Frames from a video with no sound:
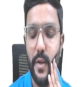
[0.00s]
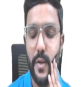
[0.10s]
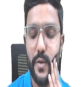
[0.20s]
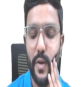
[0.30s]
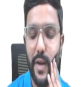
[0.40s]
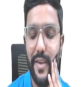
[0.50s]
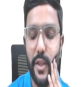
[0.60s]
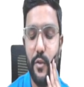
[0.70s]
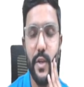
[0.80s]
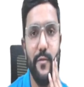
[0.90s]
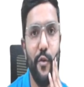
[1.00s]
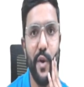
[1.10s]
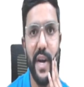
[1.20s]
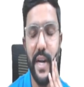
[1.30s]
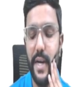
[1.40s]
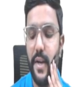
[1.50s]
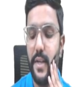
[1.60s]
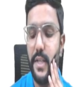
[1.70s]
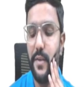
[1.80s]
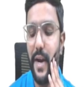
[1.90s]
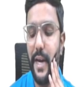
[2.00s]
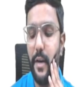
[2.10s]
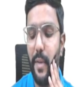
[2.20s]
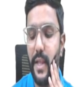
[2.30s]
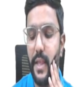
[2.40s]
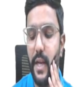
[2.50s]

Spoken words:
So 11,400 divided by